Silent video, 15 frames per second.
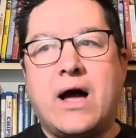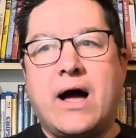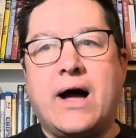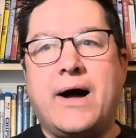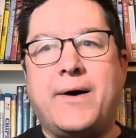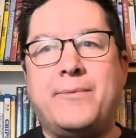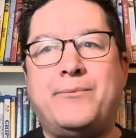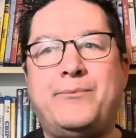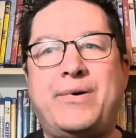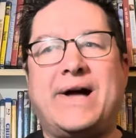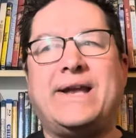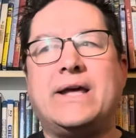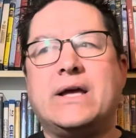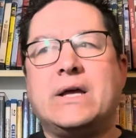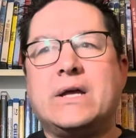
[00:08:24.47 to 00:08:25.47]

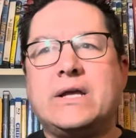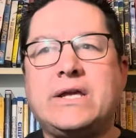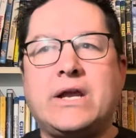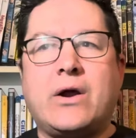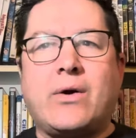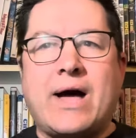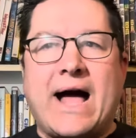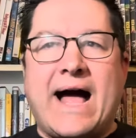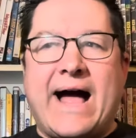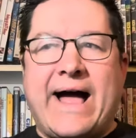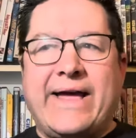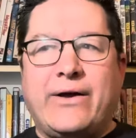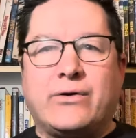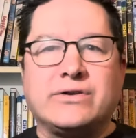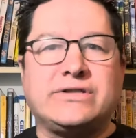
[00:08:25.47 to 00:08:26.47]
But you know,
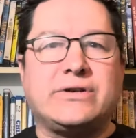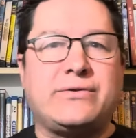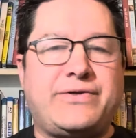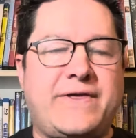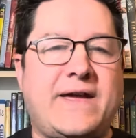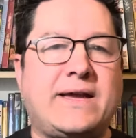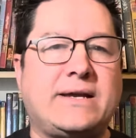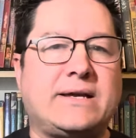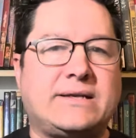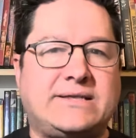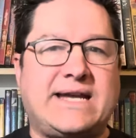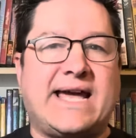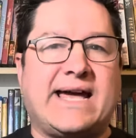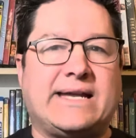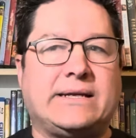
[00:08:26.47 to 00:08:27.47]
I also think
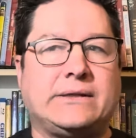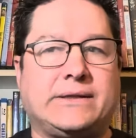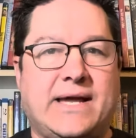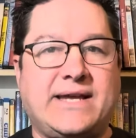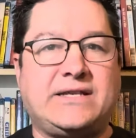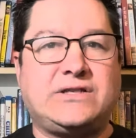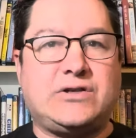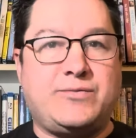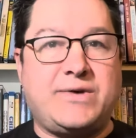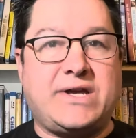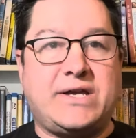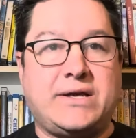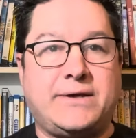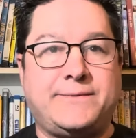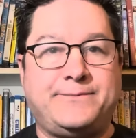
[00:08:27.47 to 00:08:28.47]
Dan likes to
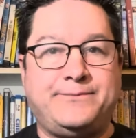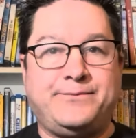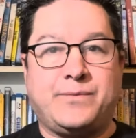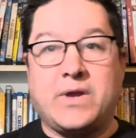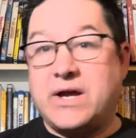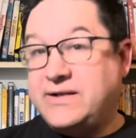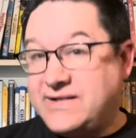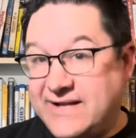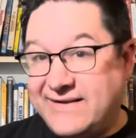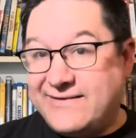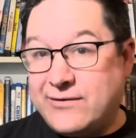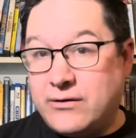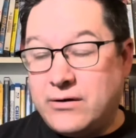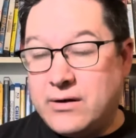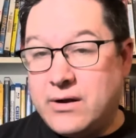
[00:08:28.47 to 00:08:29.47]
be a
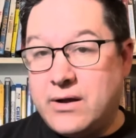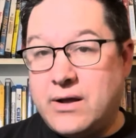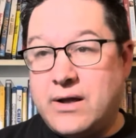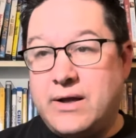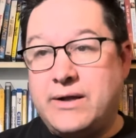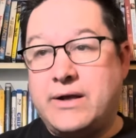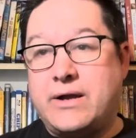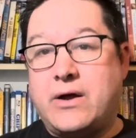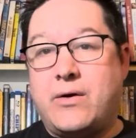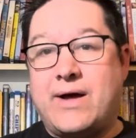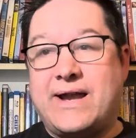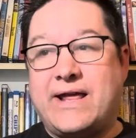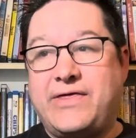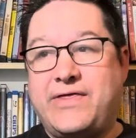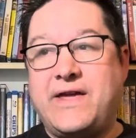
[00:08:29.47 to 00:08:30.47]
teacher, you know,
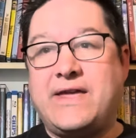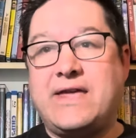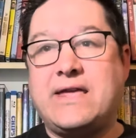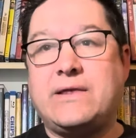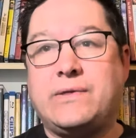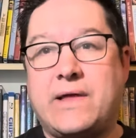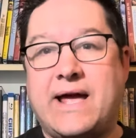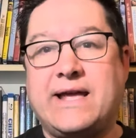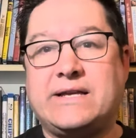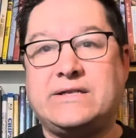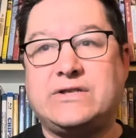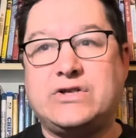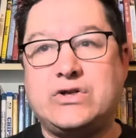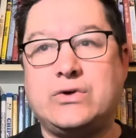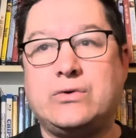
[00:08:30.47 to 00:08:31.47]
and I think he
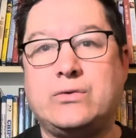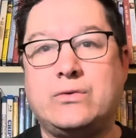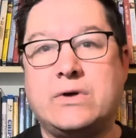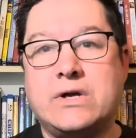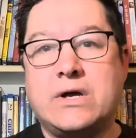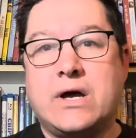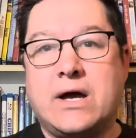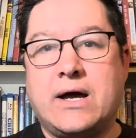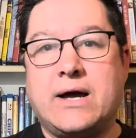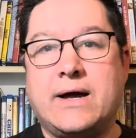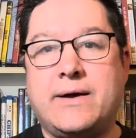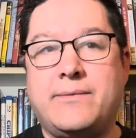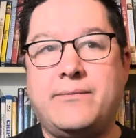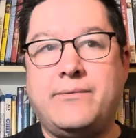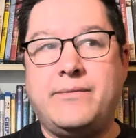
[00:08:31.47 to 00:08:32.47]
likes to,
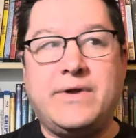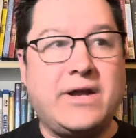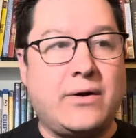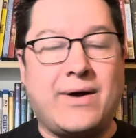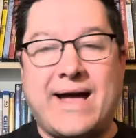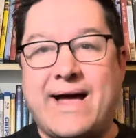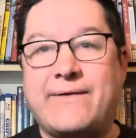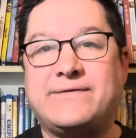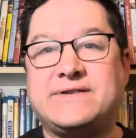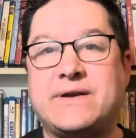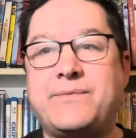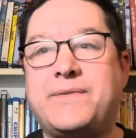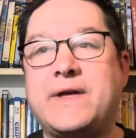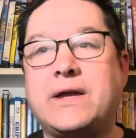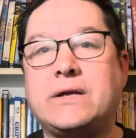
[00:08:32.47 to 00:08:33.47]
you know, have
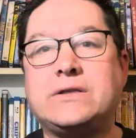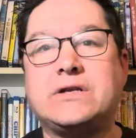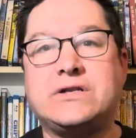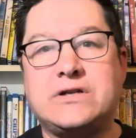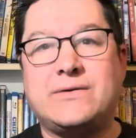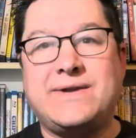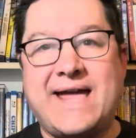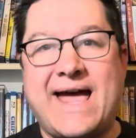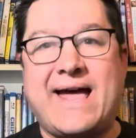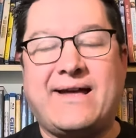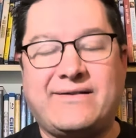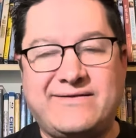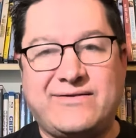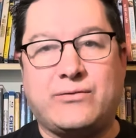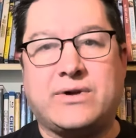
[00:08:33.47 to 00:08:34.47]
something to do. Yeah,
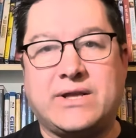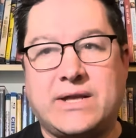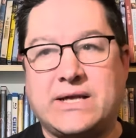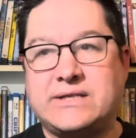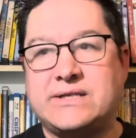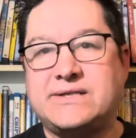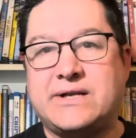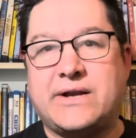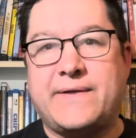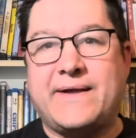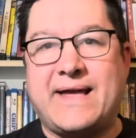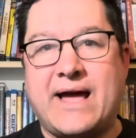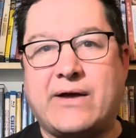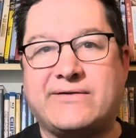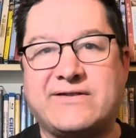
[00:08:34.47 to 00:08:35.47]
sure, he likes to sit on the
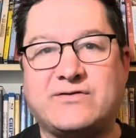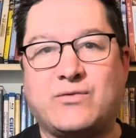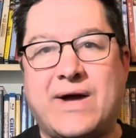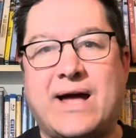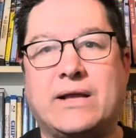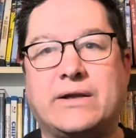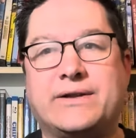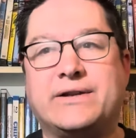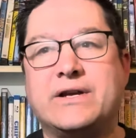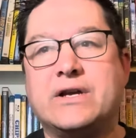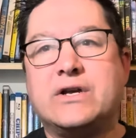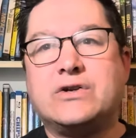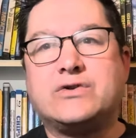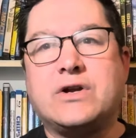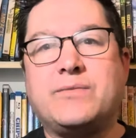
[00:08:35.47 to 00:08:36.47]
couch as well and
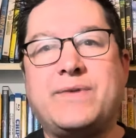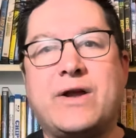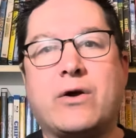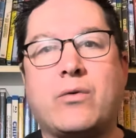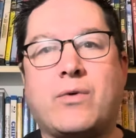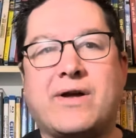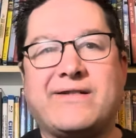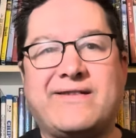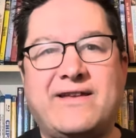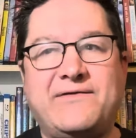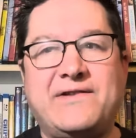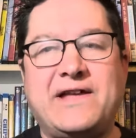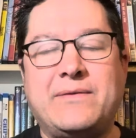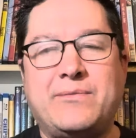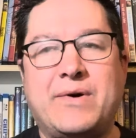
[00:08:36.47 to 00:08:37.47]
drink beer and watch
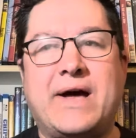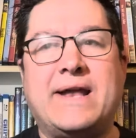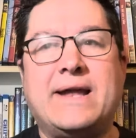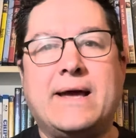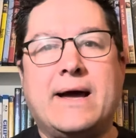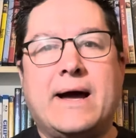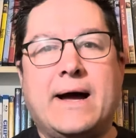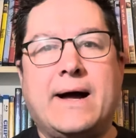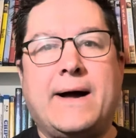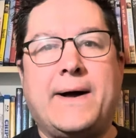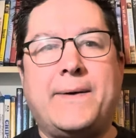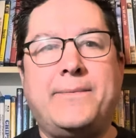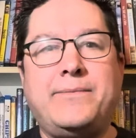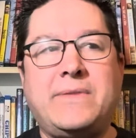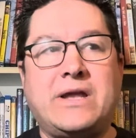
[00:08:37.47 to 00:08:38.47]
TV. But,
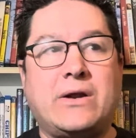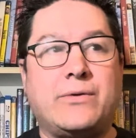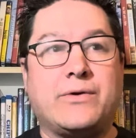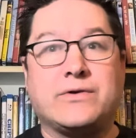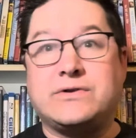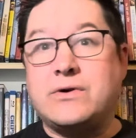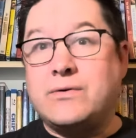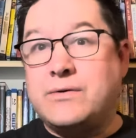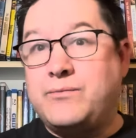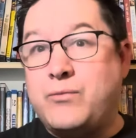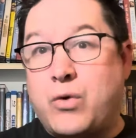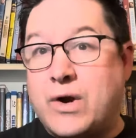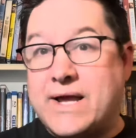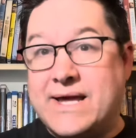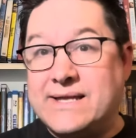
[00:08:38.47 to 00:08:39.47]
you know, there's no
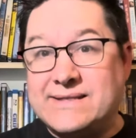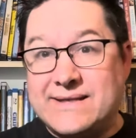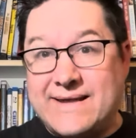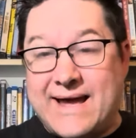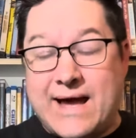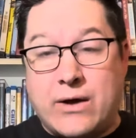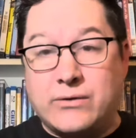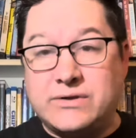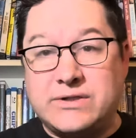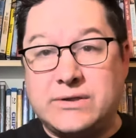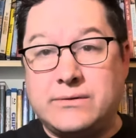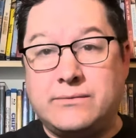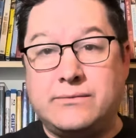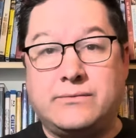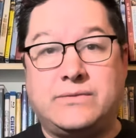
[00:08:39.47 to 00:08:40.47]
more kids in the house.
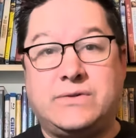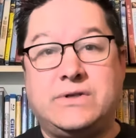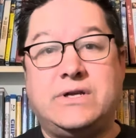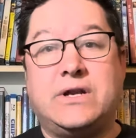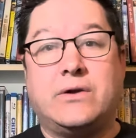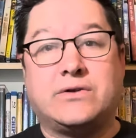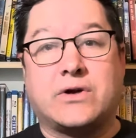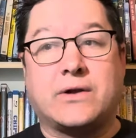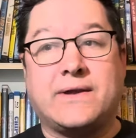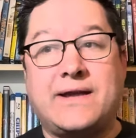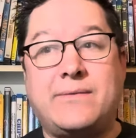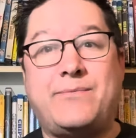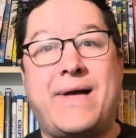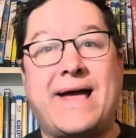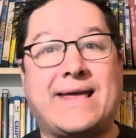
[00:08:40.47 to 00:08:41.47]
You know,
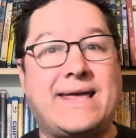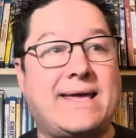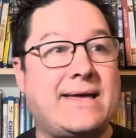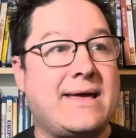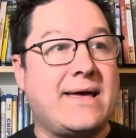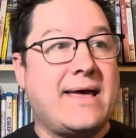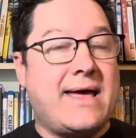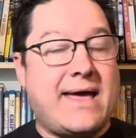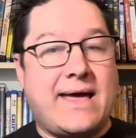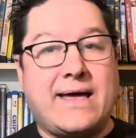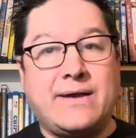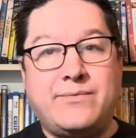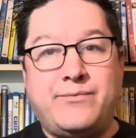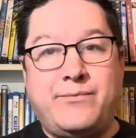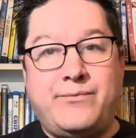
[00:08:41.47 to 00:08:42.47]
Darlene, Becky,
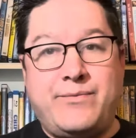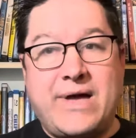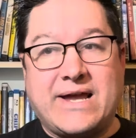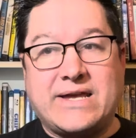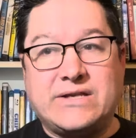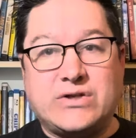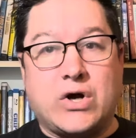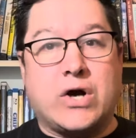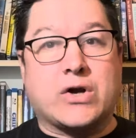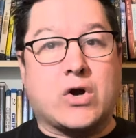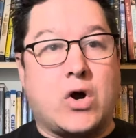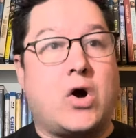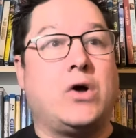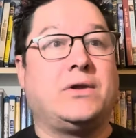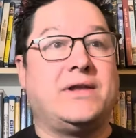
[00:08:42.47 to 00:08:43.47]
and Becky's
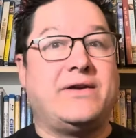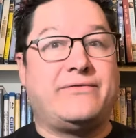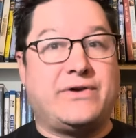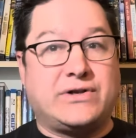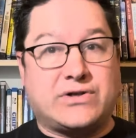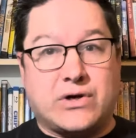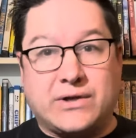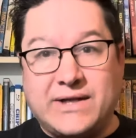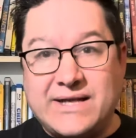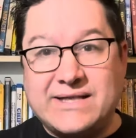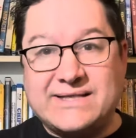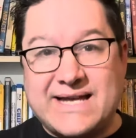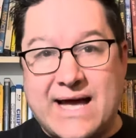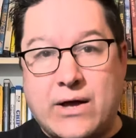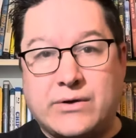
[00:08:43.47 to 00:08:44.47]
daughter all live at
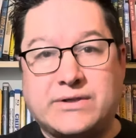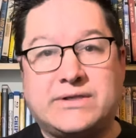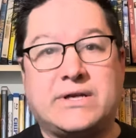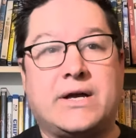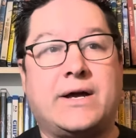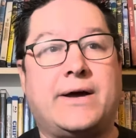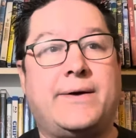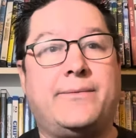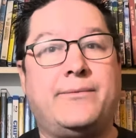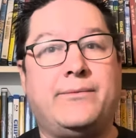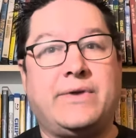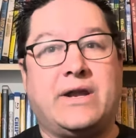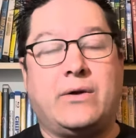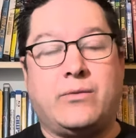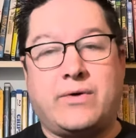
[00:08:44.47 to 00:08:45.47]
Darlene's house,
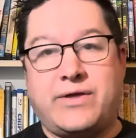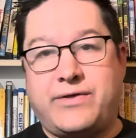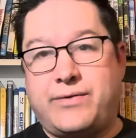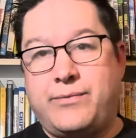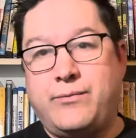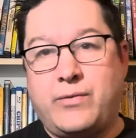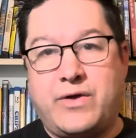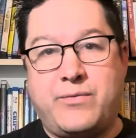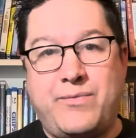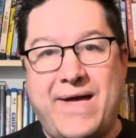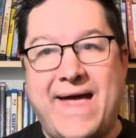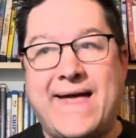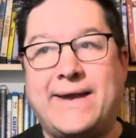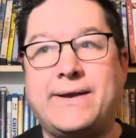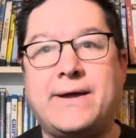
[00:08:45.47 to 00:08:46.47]
you know, with
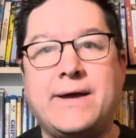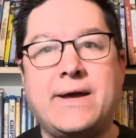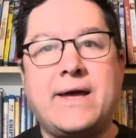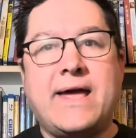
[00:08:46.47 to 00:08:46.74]
Ben.